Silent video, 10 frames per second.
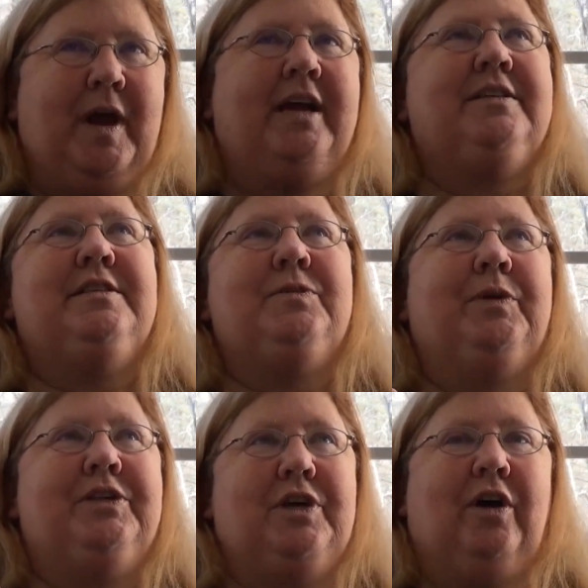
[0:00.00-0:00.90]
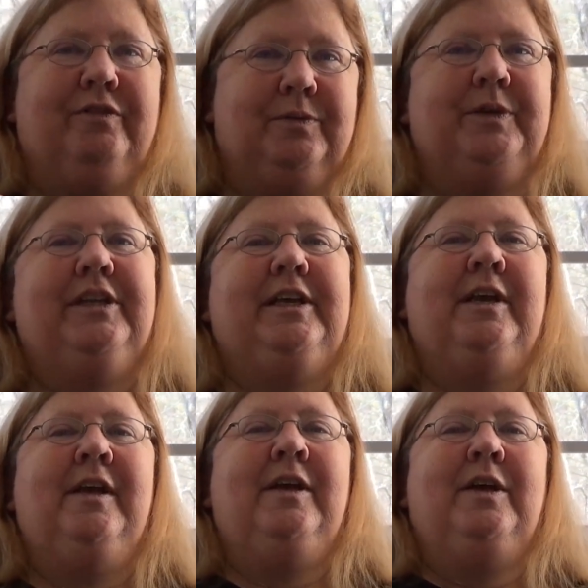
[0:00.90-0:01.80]
practices when it's often
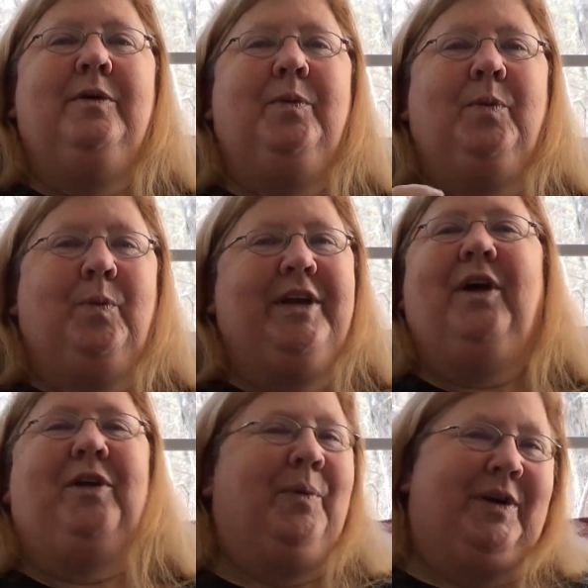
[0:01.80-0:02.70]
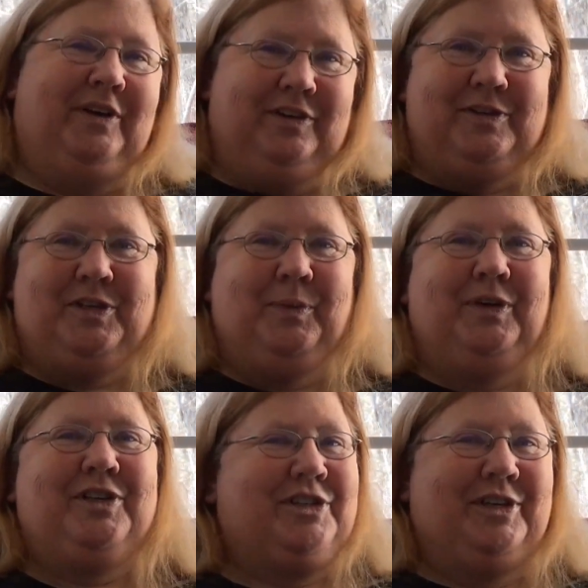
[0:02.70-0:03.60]
really, we don't know what to do, so
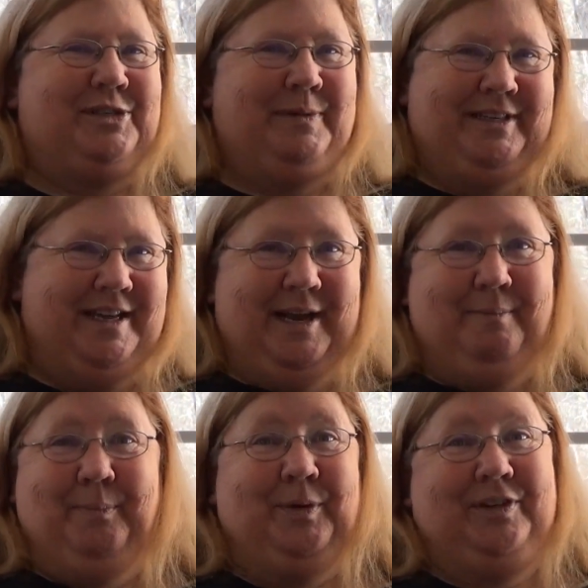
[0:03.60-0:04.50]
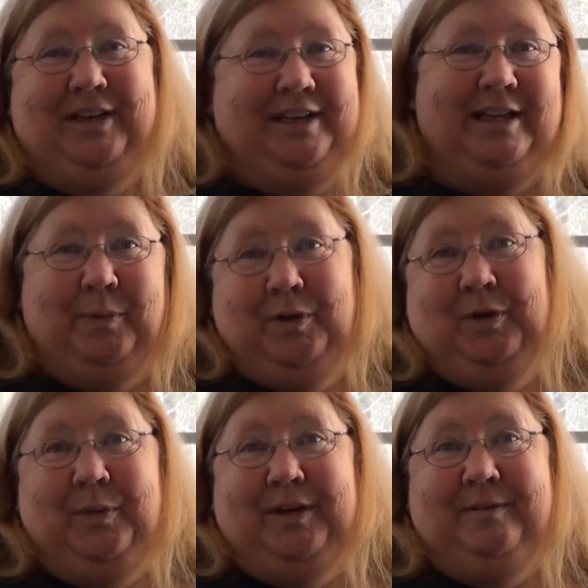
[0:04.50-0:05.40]
we're just going to spend time pretending that we're
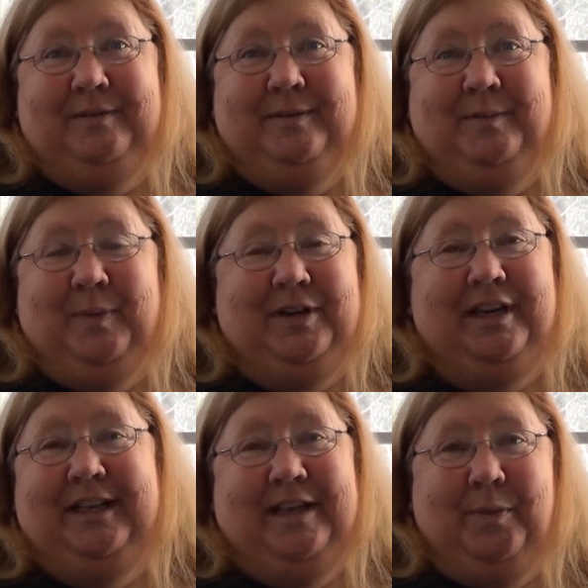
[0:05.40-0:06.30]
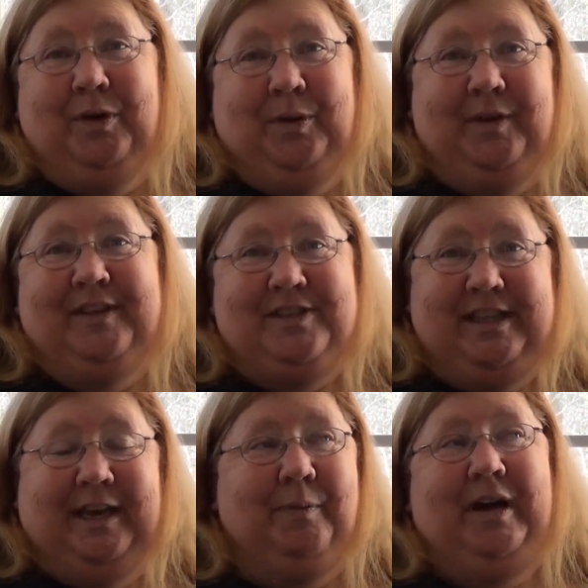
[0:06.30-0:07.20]
doing, mm -hmm. pretending that we're doing this
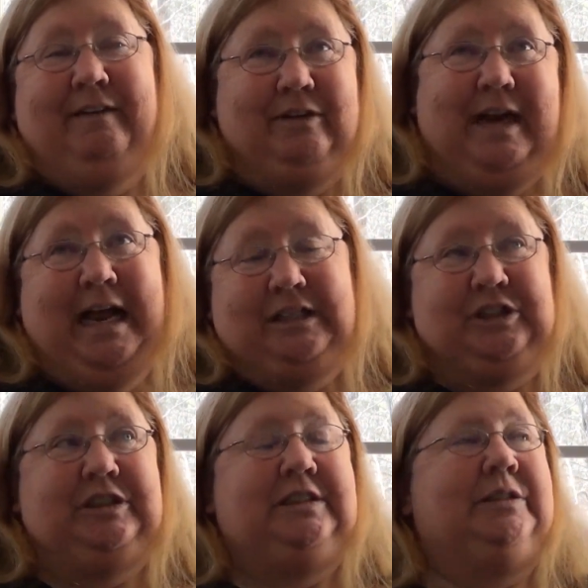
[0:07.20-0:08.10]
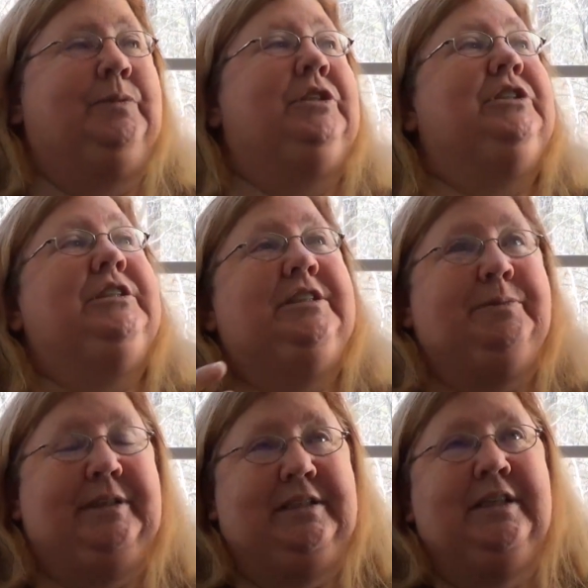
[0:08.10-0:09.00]
thing, and we're never actually going to do it. We're just going to
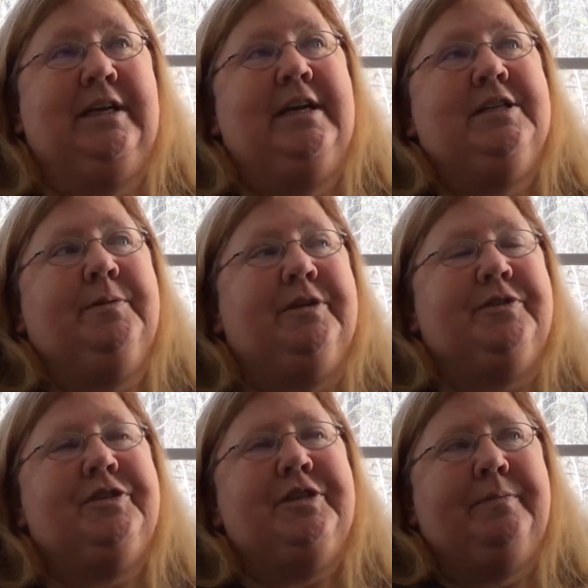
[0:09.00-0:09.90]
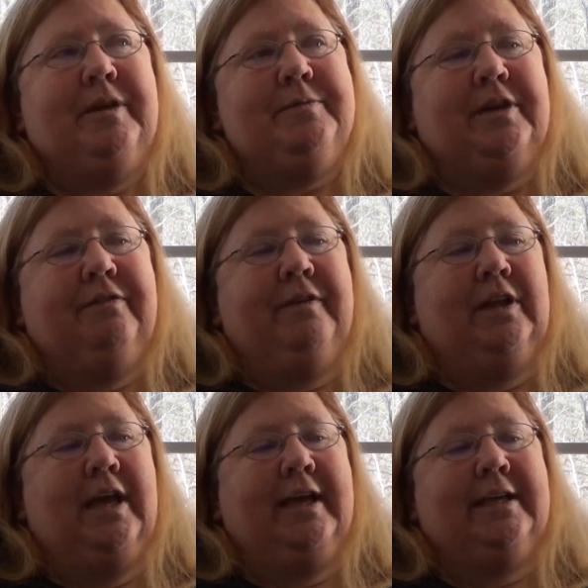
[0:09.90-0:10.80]
spend, spend time. So sometimes I
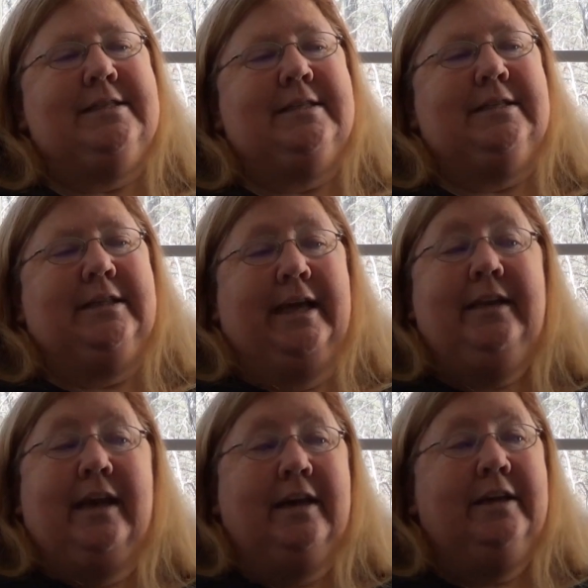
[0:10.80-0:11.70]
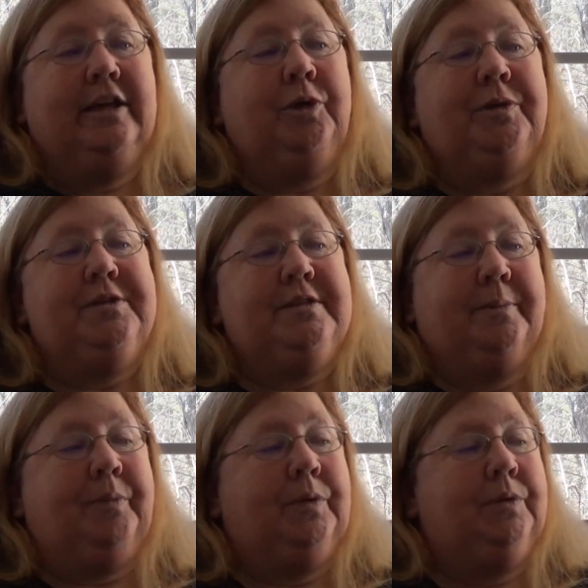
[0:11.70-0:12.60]
feel like it's a delay tactic. Euan
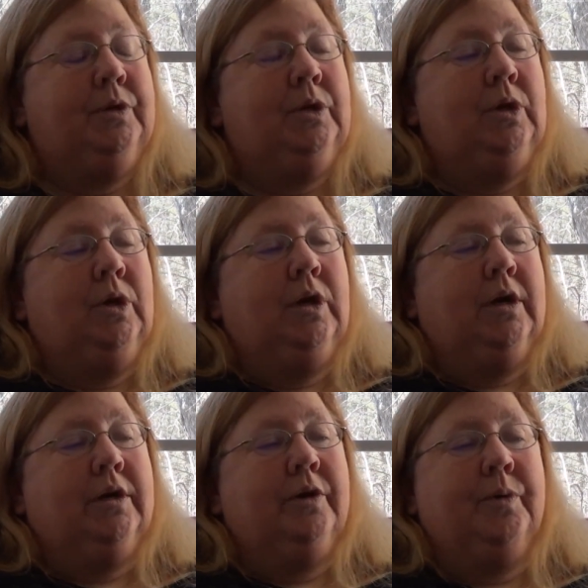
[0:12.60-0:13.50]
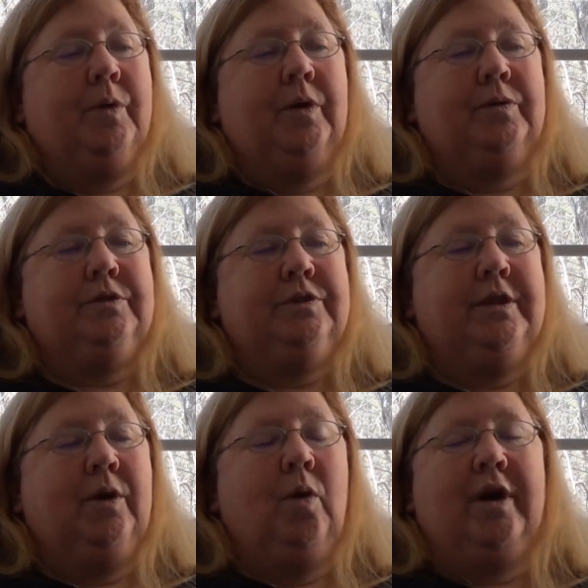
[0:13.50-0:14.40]
Semple, uh, who wrote uh,
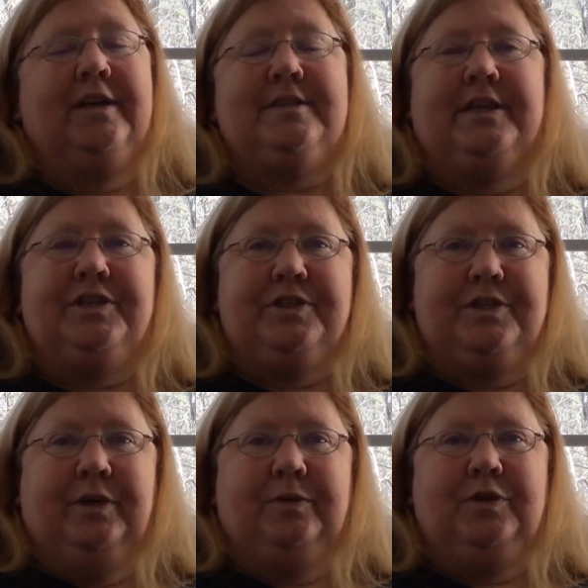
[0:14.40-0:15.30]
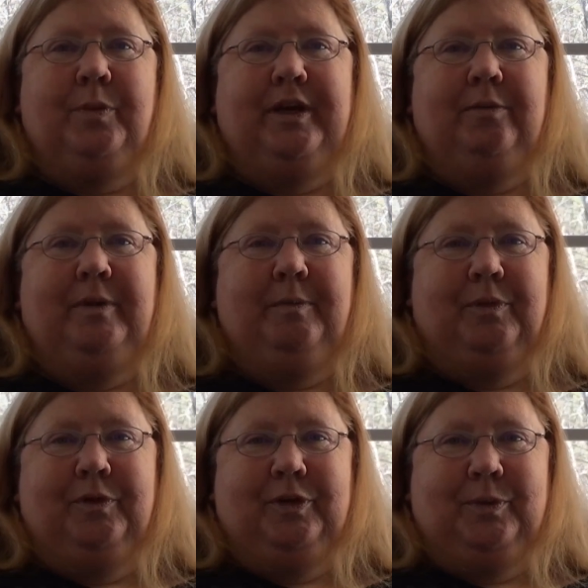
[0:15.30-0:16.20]
Organizations Don't Tweet,
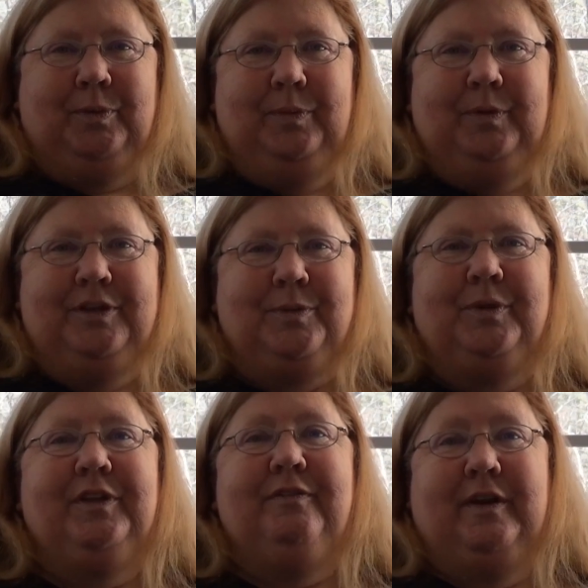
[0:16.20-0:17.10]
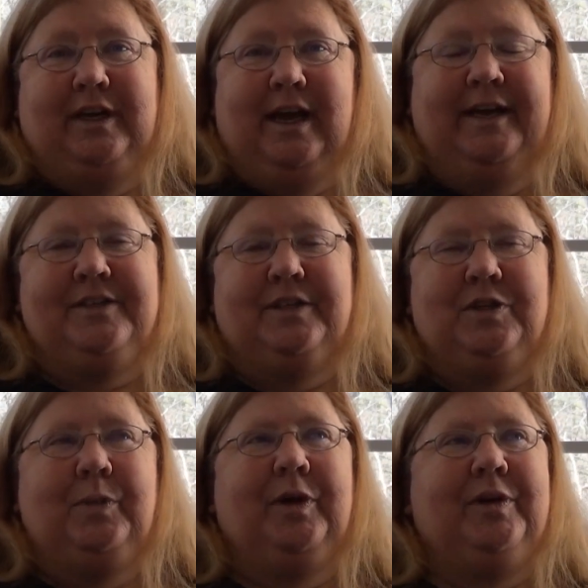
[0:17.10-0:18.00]
People Do. He's mm -hmm. a really mm-hmm. fun guy. He's on
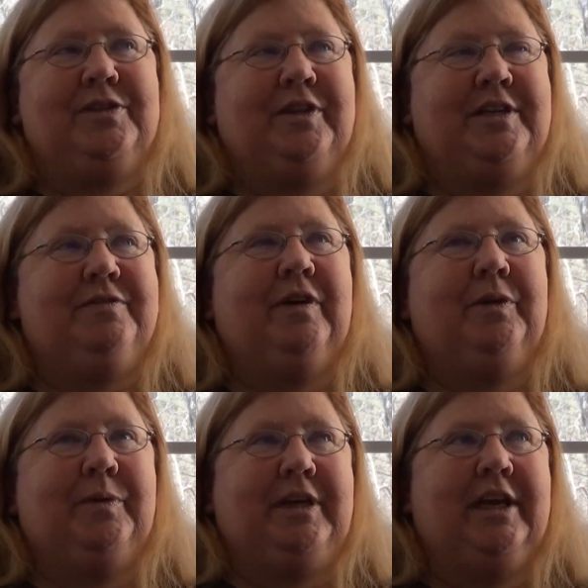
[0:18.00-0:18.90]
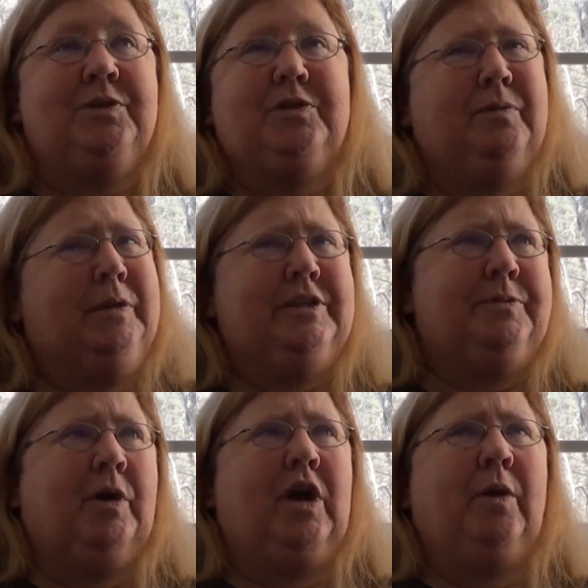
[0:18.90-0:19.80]
Twitter. He's, he's fun to engage with. He's a really
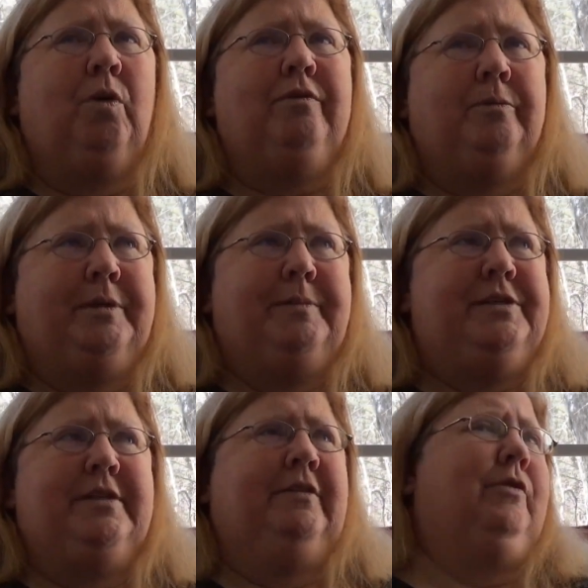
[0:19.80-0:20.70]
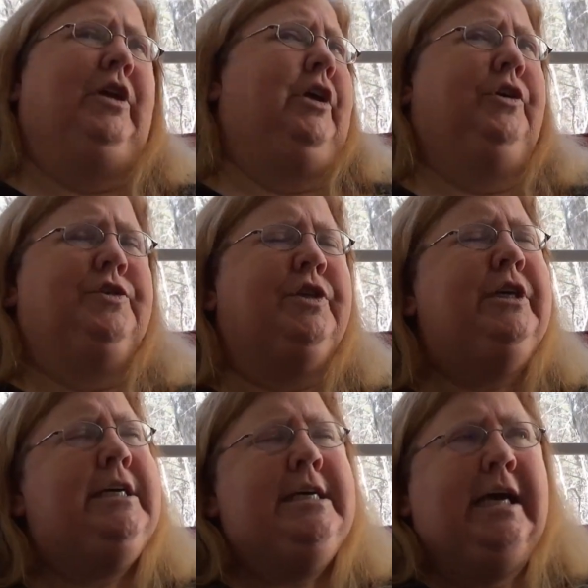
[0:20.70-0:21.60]
smart guy. Worked for BBC for years
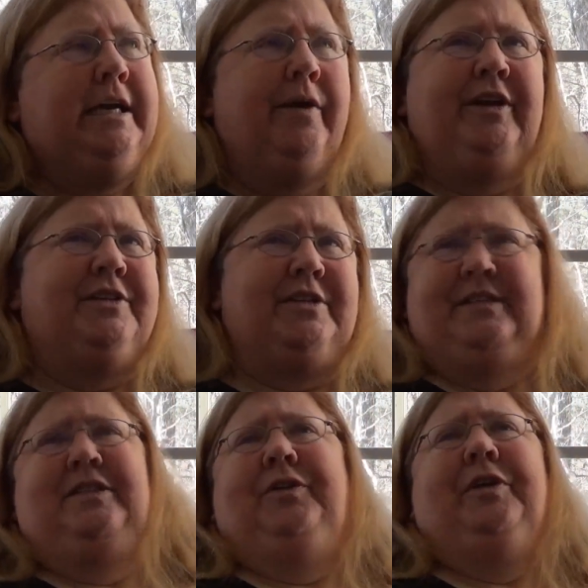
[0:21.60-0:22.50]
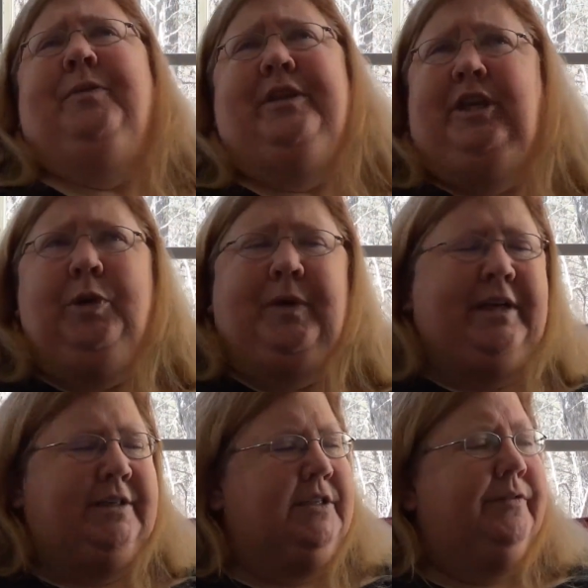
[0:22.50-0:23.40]
and now he does consulting with the
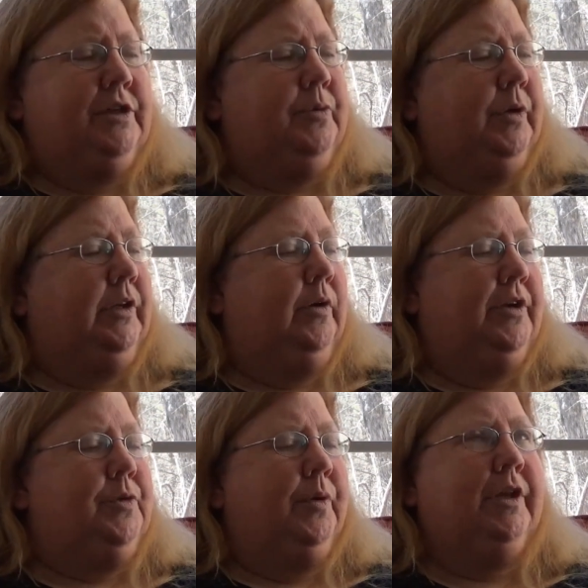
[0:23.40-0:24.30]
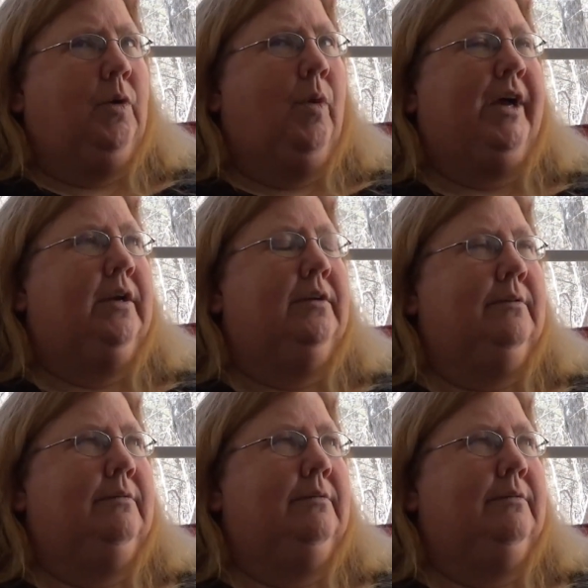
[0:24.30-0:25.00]
UN and stuff. He's really he's really quite